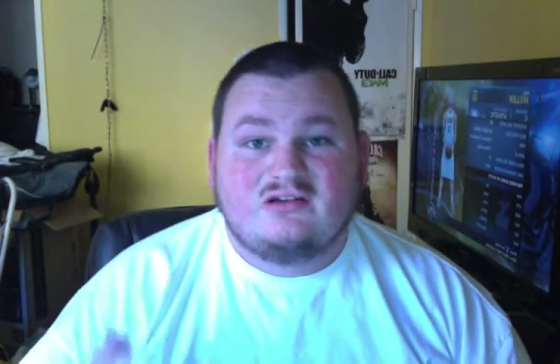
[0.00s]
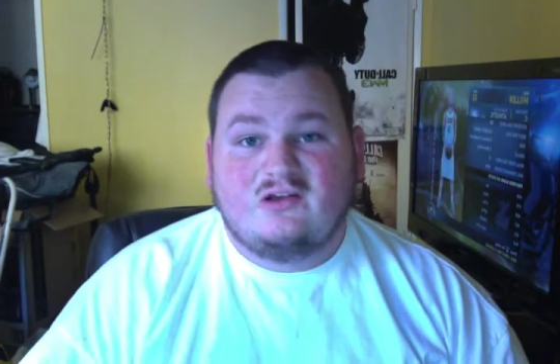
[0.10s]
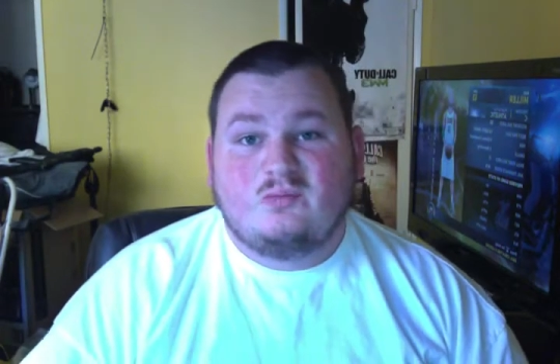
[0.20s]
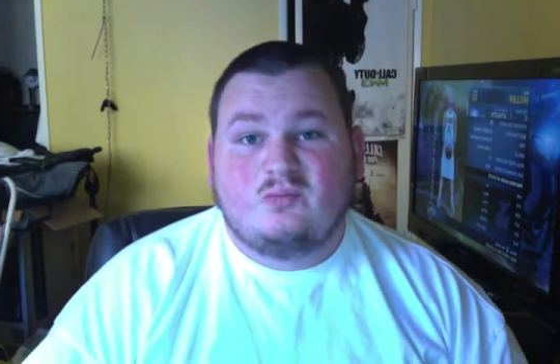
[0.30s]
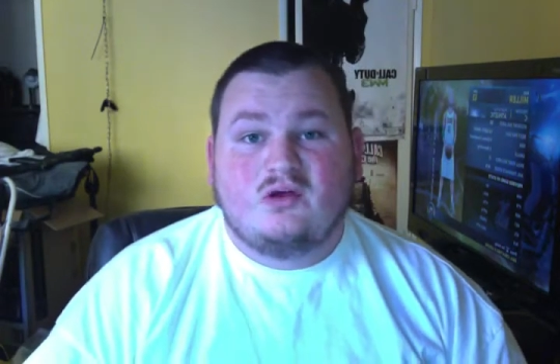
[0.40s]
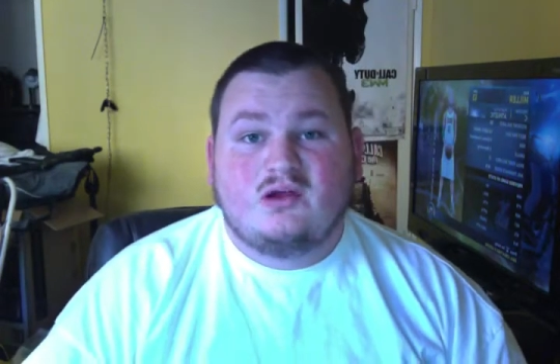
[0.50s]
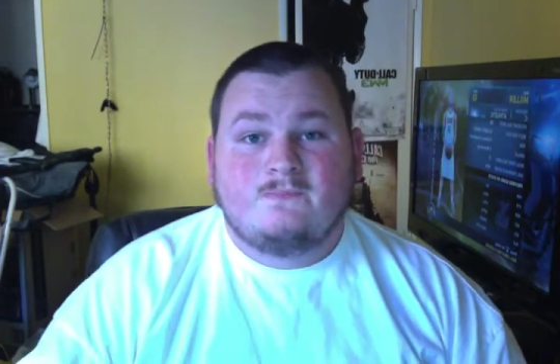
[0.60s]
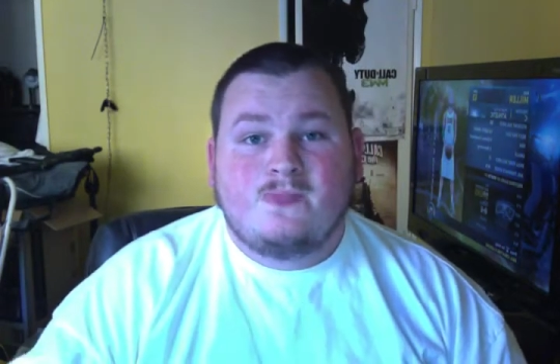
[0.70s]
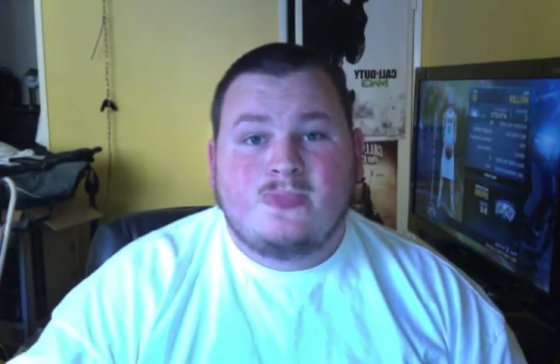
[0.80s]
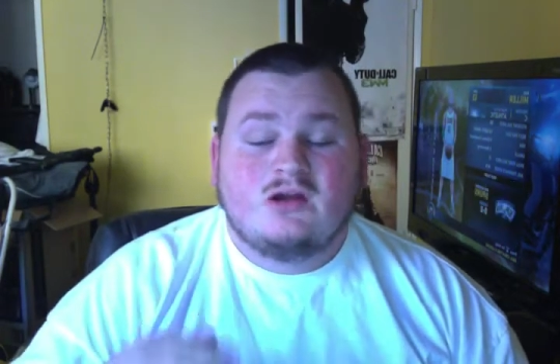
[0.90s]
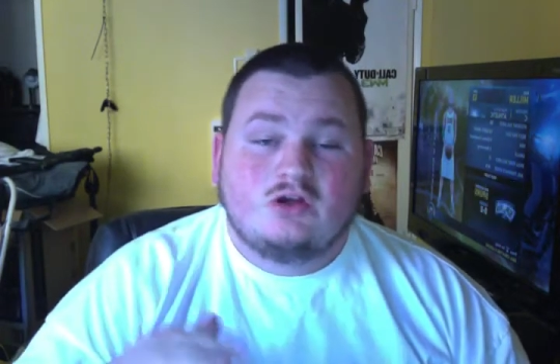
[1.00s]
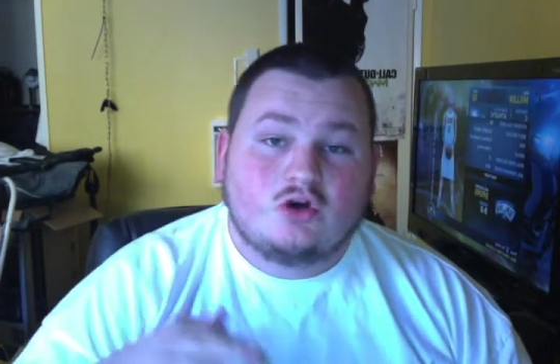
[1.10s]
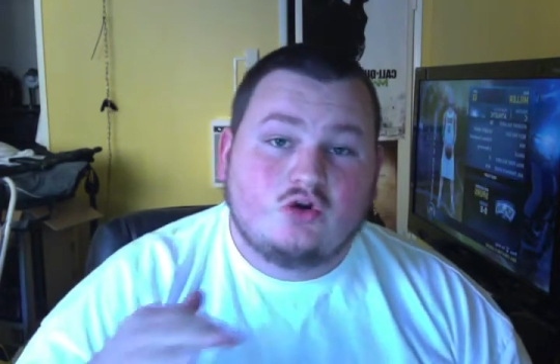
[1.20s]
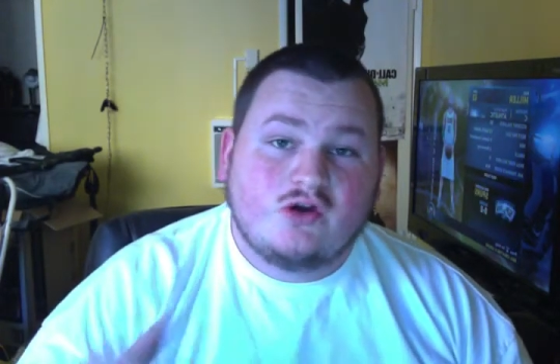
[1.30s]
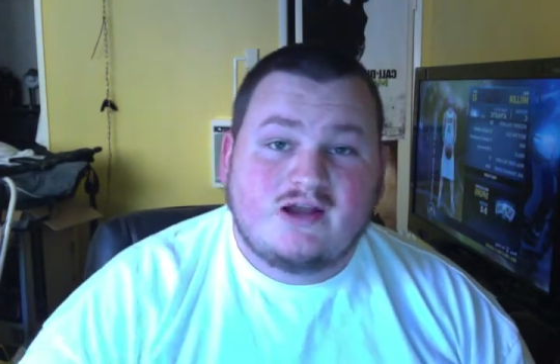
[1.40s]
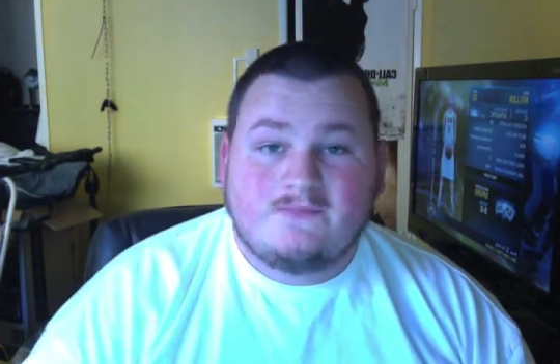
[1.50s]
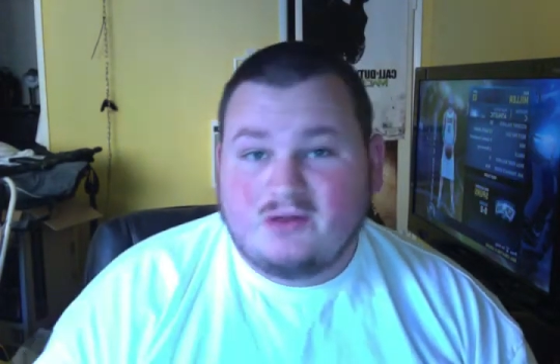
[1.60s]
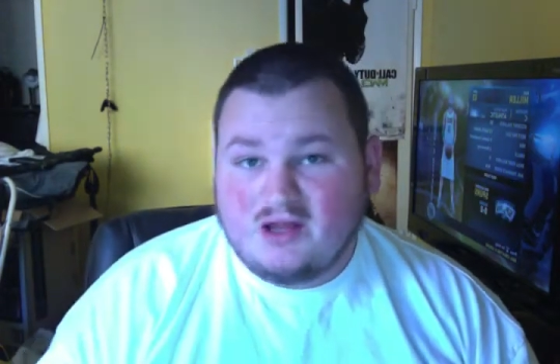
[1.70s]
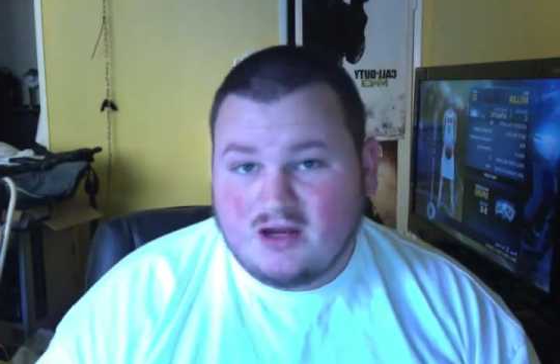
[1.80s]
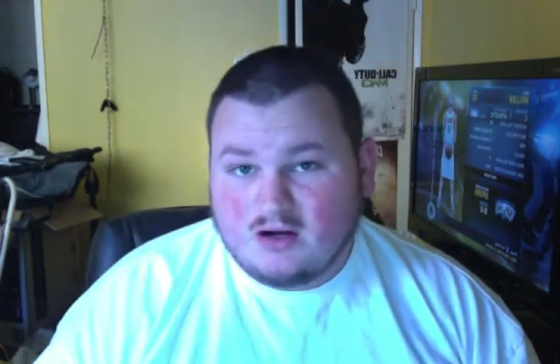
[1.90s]
this point, your created
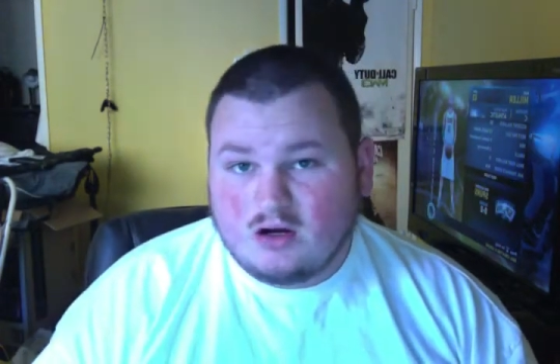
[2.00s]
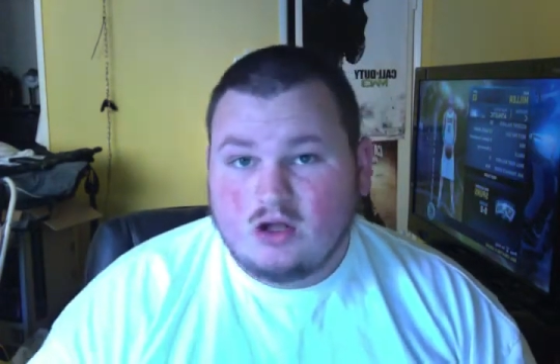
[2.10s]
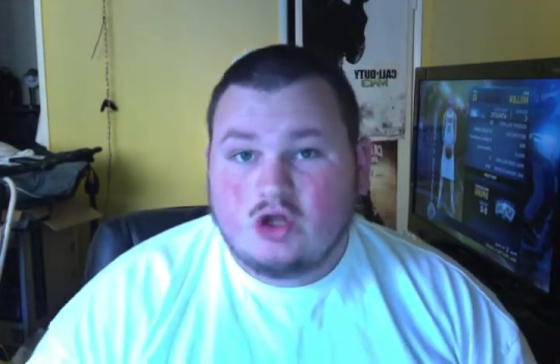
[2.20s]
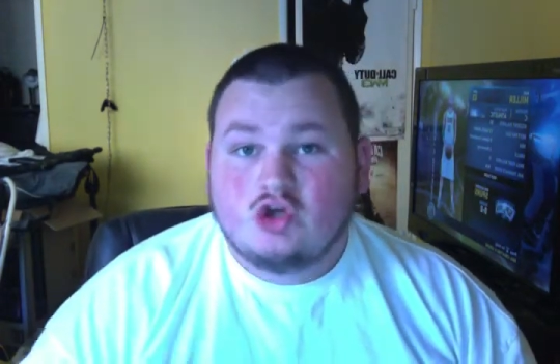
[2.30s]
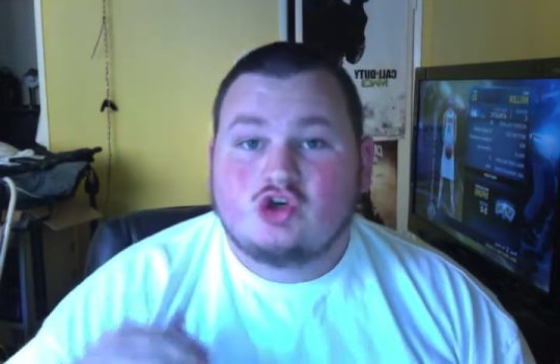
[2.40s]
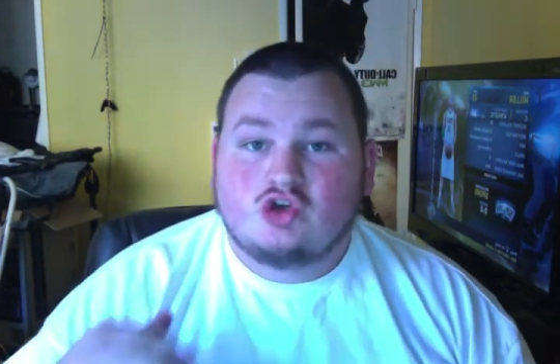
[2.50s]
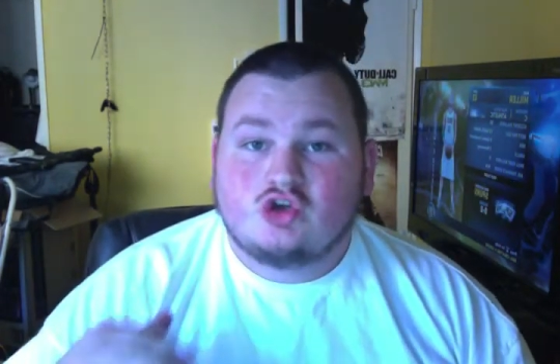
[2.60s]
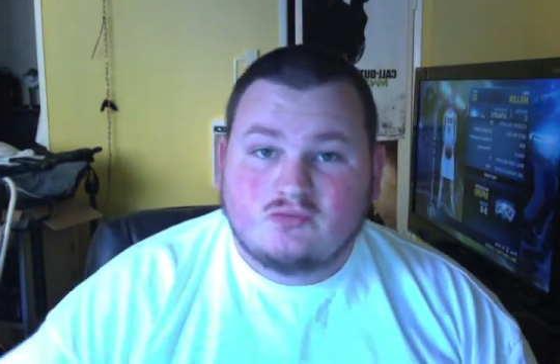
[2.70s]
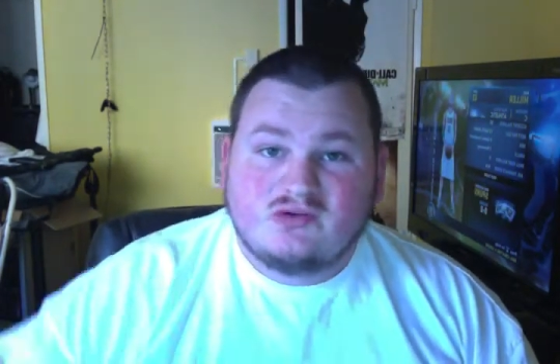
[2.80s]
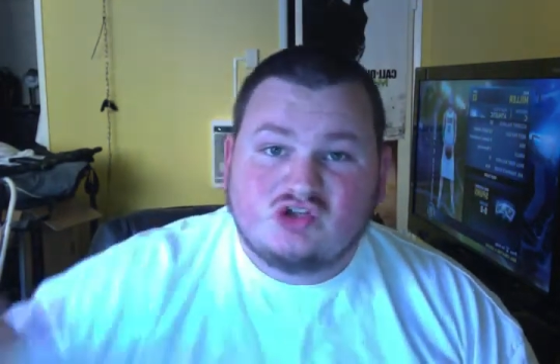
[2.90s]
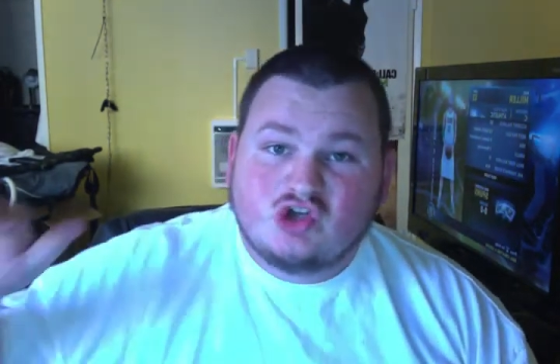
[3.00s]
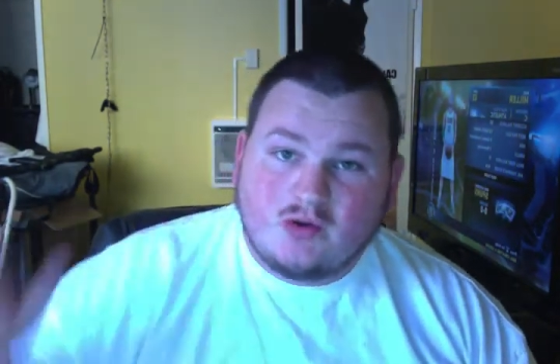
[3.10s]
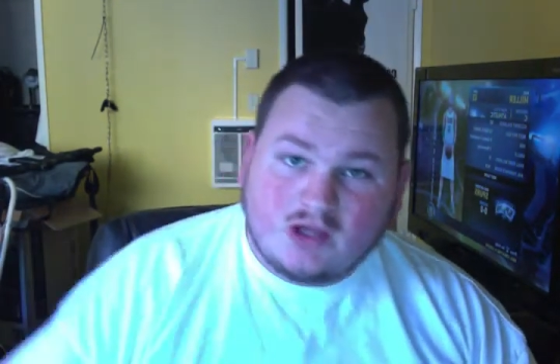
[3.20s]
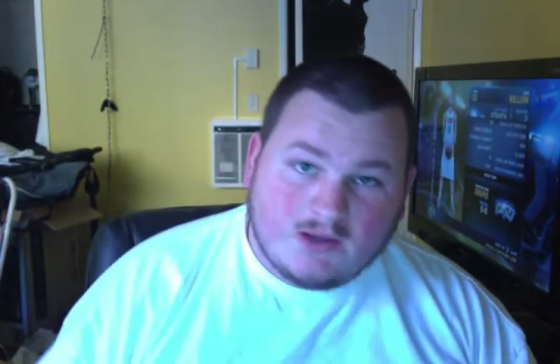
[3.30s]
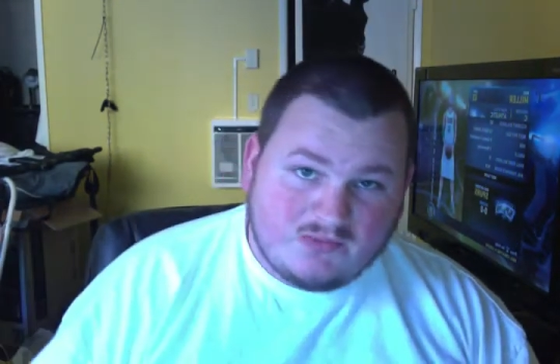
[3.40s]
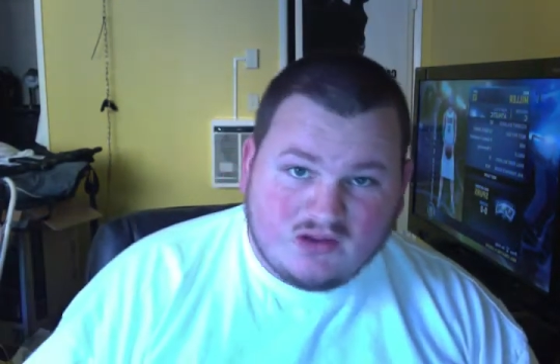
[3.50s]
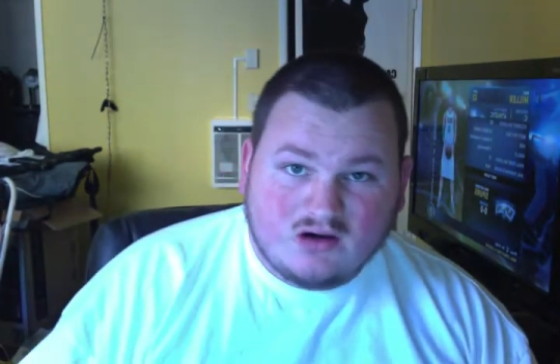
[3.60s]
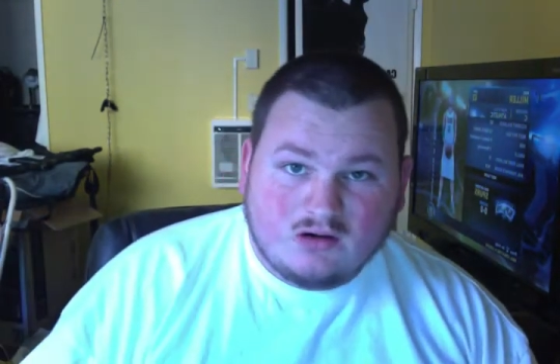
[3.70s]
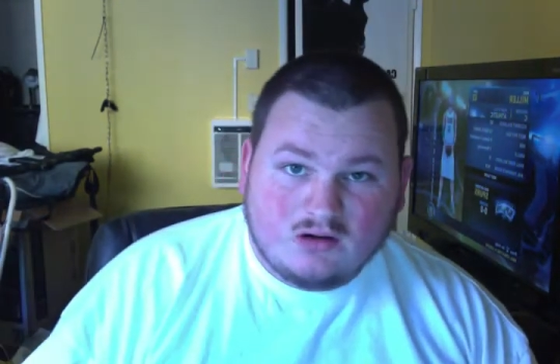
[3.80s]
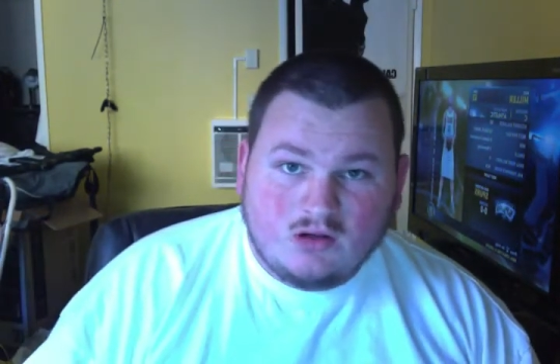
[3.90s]
player should be showing up there.